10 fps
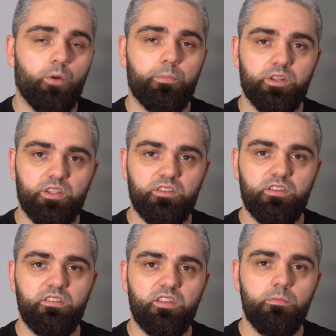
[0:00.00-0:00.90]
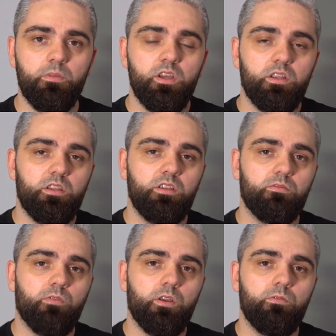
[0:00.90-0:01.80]
operating system,
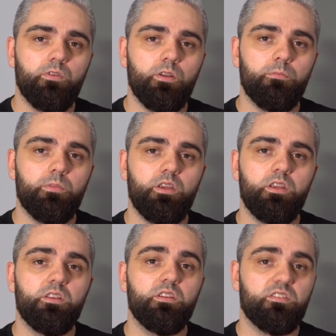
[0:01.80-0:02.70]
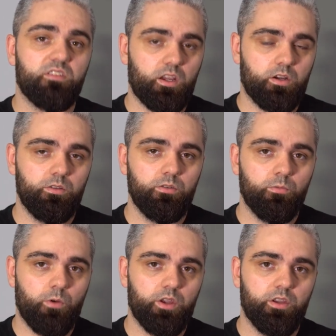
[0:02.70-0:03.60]
this one will be the second
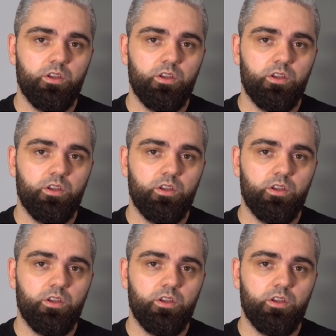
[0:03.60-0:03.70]
one.